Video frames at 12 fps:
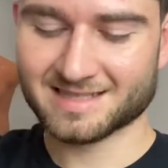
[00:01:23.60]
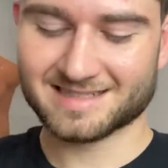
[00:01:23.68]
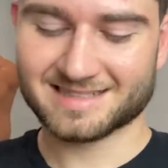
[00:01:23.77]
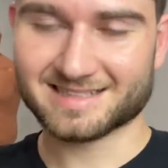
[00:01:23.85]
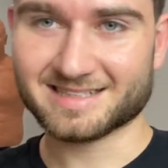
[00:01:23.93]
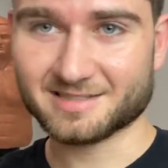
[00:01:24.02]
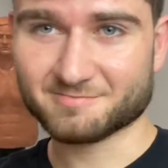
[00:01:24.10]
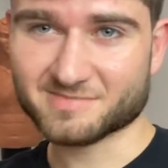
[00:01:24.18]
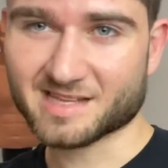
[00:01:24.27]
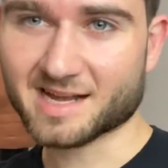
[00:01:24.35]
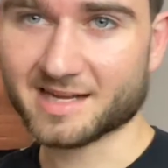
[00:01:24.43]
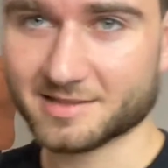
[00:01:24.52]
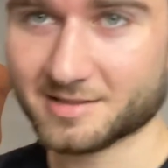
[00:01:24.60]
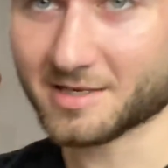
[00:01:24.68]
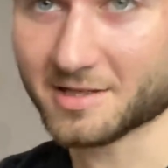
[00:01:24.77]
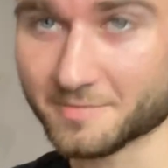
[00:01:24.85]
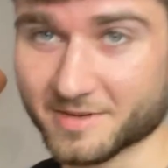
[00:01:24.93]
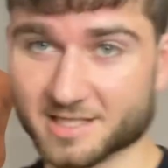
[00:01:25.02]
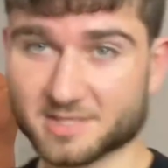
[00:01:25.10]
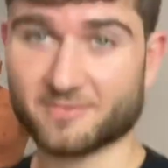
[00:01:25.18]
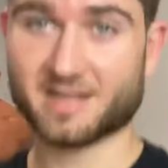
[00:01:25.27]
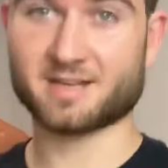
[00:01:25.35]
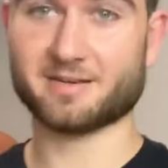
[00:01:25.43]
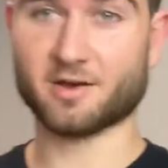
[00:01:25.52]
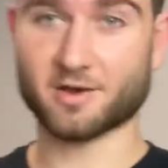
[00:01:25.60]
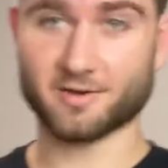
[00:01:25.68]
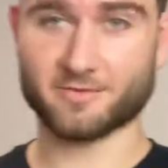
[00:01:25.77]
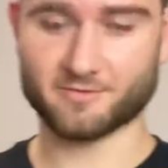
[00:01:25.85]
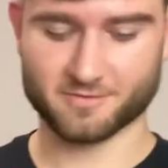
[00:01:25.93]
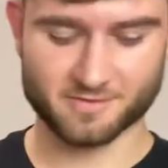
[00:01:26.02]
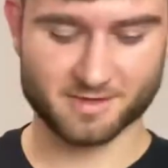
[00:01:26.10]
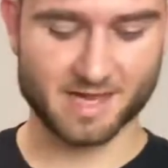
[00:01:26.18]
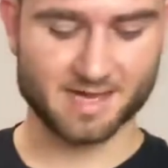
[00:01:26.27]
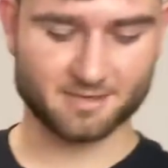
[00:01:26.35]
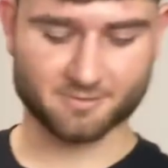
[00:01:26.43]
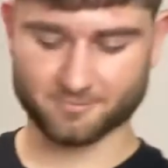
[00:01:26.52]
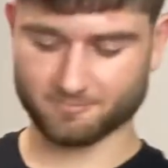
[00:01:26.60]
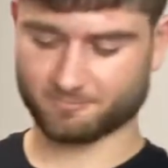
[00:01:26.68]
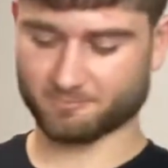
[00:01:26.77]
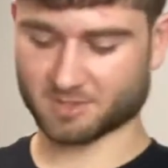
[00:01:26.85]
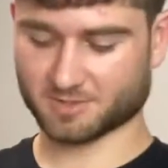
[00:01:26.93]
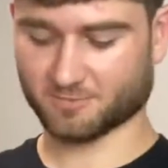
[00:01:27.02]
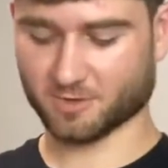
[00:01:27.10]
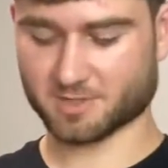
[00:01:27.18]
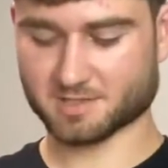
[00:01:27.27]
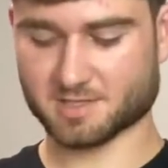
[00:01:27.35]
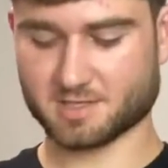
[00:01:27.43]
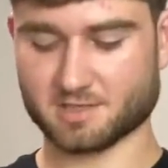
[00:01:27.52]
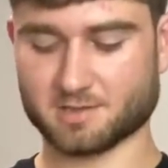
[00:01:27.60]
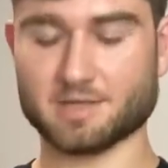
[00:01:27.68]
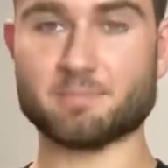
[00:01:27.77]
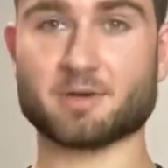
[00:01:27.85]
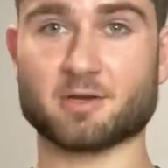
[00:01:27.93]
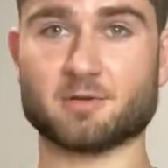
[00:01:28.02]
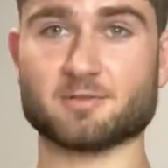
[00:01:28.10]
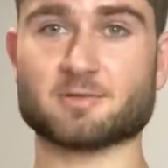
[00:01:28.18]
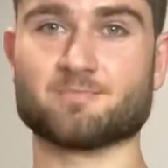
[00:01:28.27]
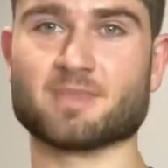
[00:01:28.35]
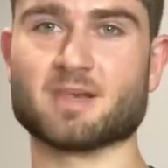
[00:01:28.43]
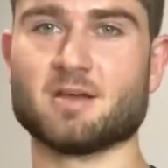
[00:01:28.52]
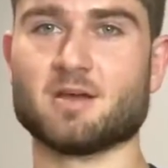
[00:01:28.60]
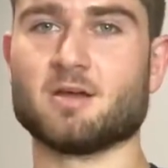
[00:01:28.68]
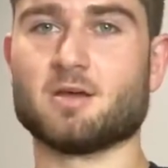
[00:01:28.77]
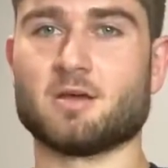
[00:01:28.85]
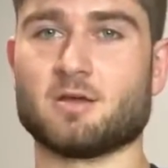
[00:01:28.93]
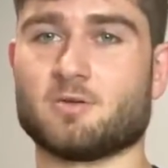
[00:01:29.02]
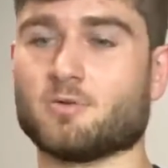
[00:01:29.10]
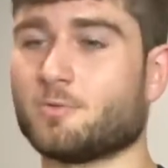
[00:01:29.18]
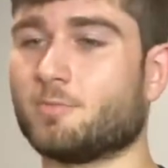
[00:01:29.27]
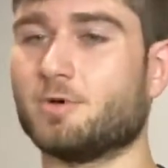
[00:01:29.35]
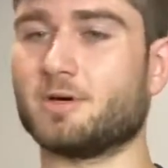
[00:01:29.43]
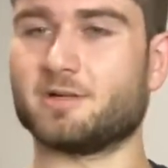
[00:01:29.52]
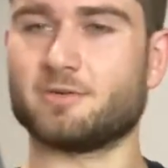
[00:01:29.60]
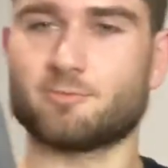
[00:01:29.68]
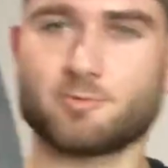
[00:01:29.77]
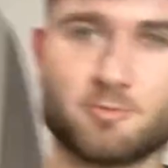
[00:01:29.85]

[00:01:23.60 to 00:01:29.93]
again, not the biggest fan of that as far as the lip goes. But when